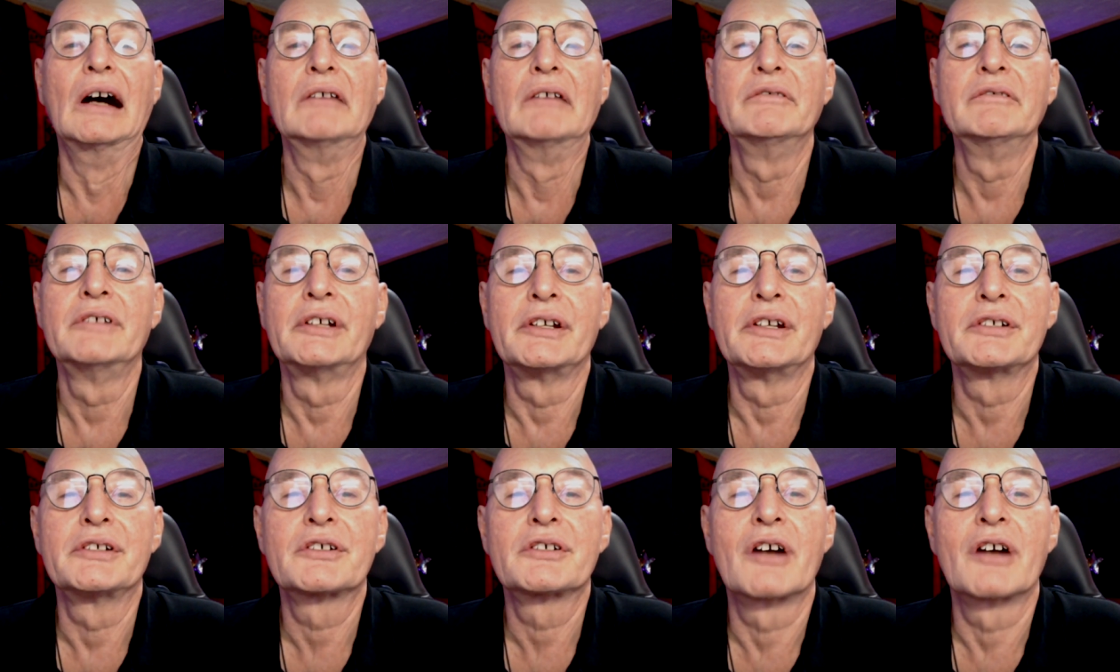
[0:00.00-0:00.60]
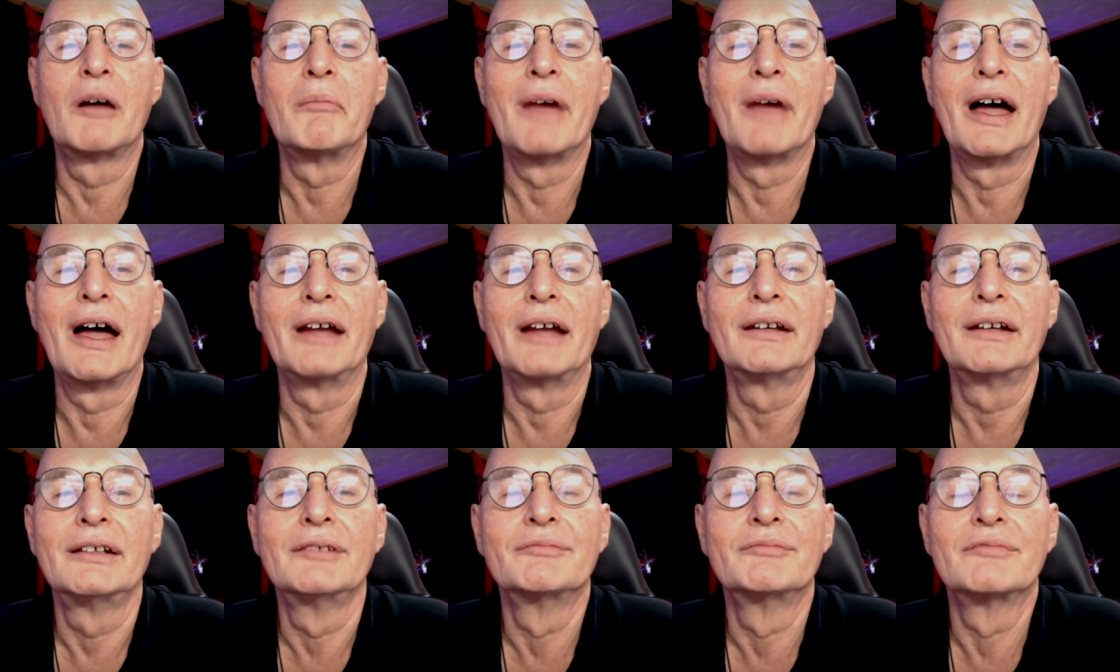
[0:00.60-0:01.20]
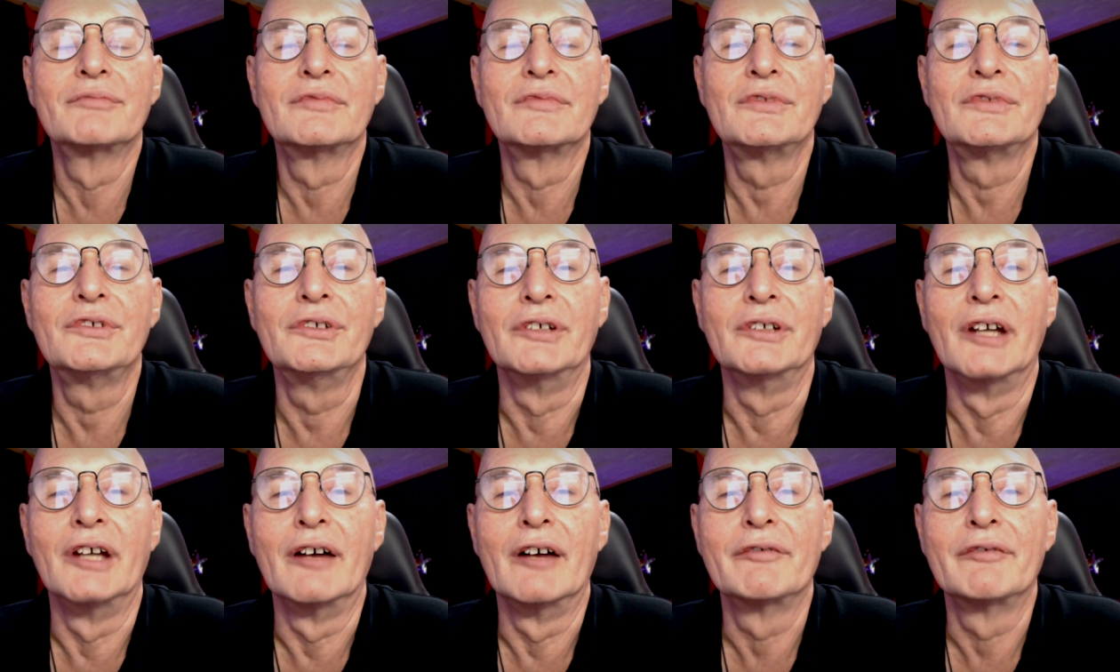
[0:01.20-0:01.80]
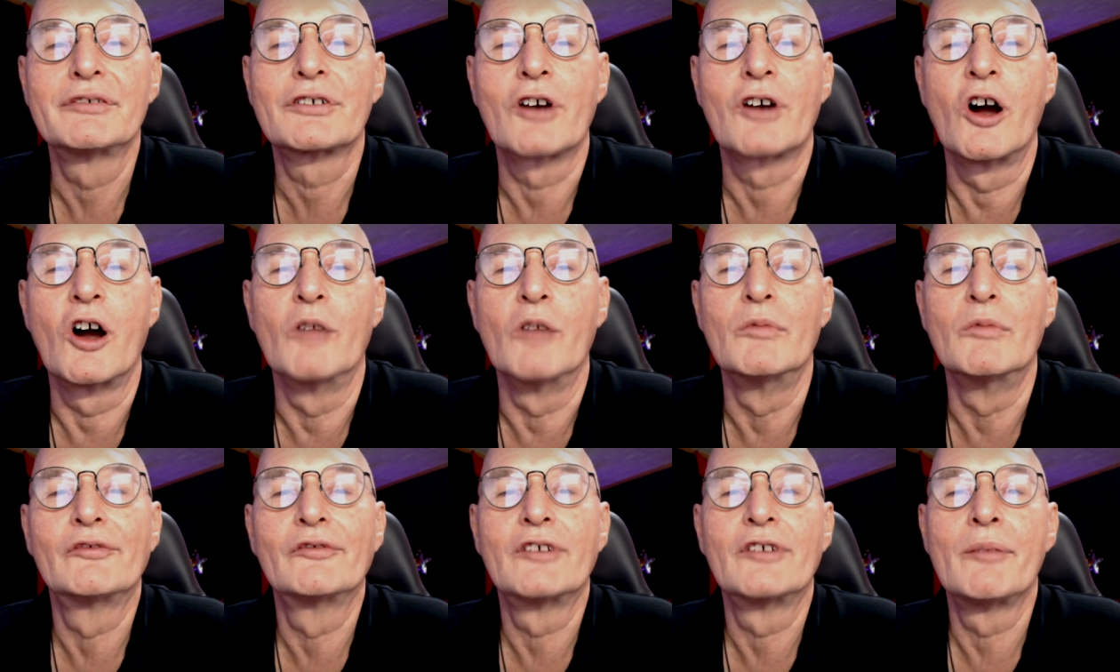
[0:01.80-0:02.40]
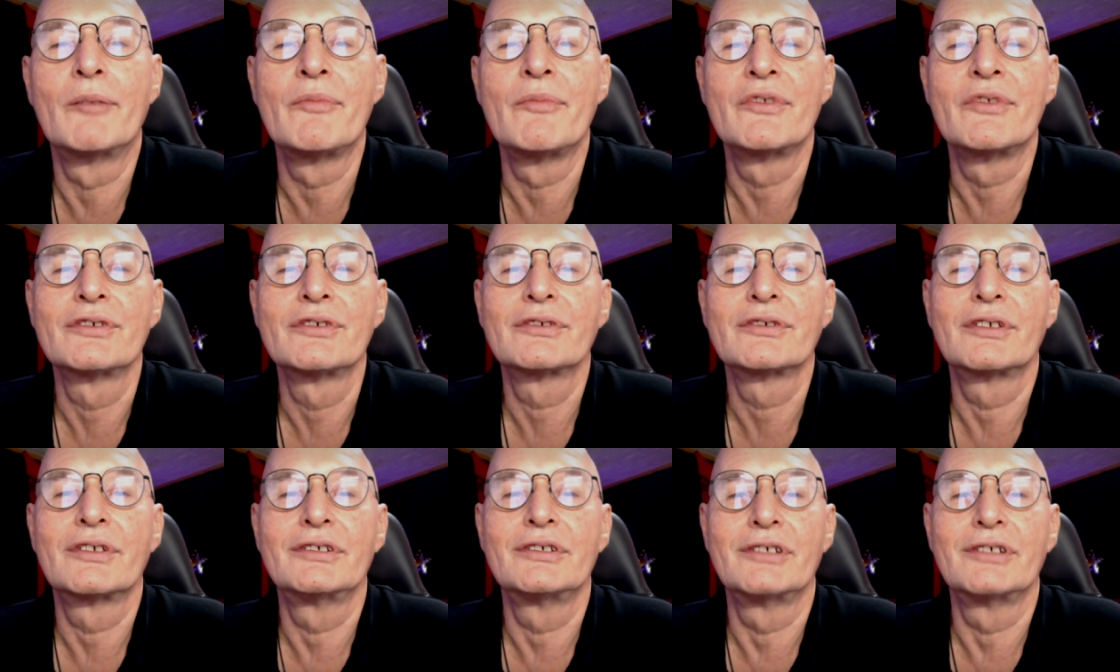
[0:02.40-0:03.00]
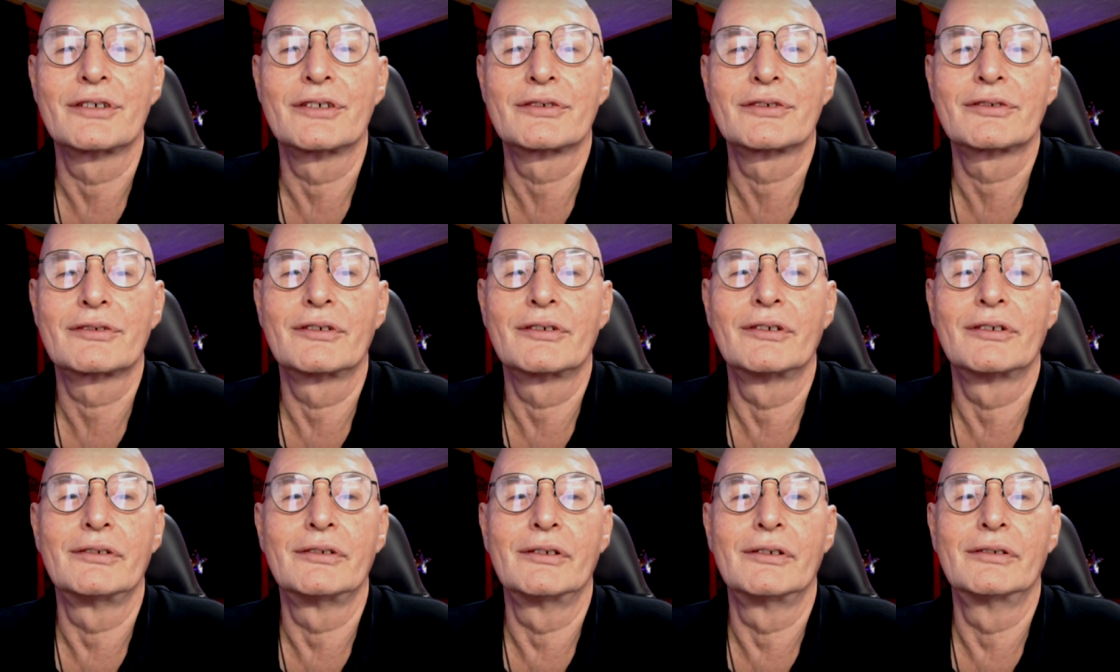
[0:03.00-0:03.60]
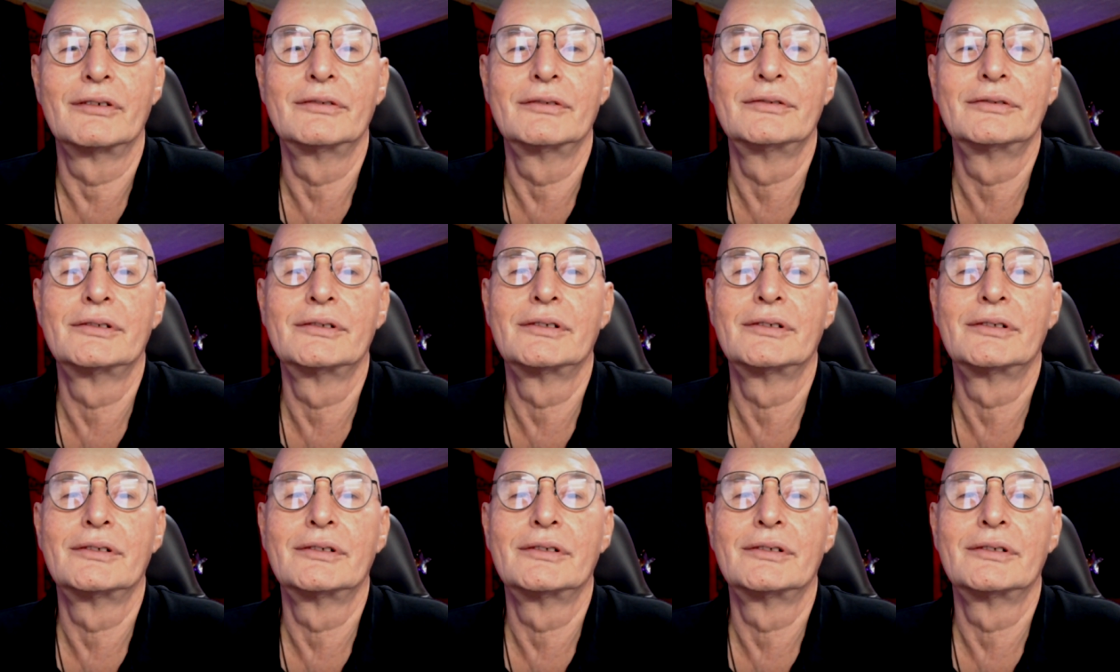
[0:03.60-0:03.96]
Very traumatic. You have trauma from this, yes or no?